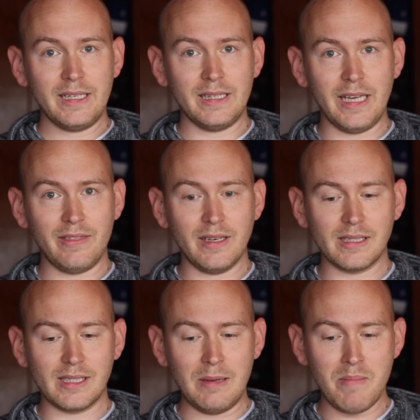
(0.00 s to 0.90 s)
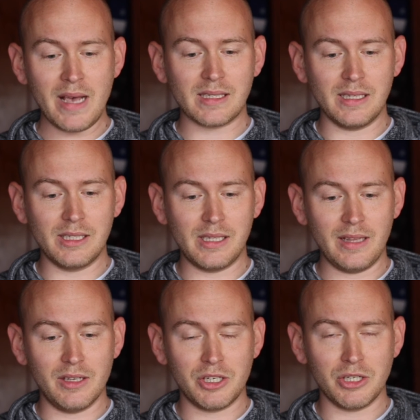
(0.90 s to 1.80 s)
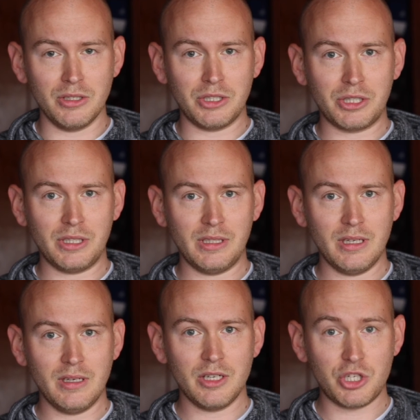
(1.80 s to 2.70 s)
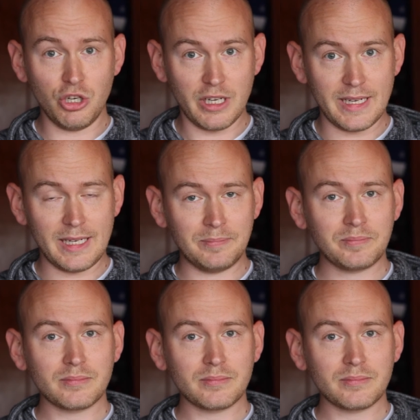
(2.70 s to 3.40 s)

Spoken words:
that this is a message that the church should,